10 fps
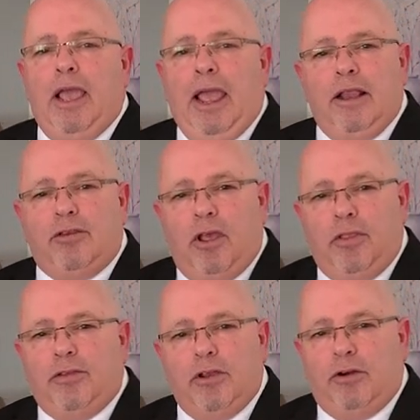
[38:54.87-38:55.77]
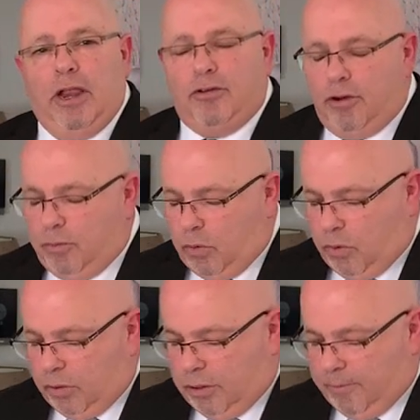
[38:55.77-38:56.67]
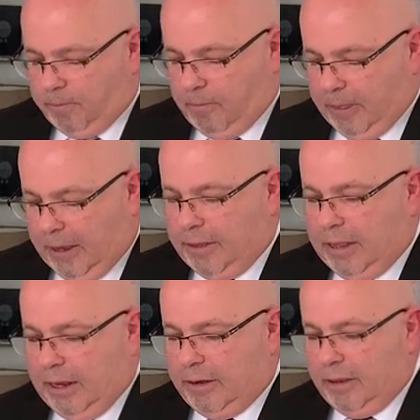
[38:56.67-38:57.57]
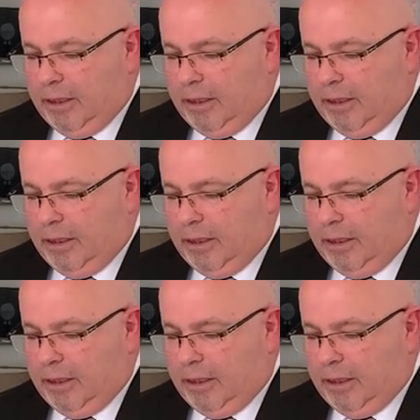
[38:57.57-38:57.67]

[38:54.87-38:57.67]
And so there's a great reward in that.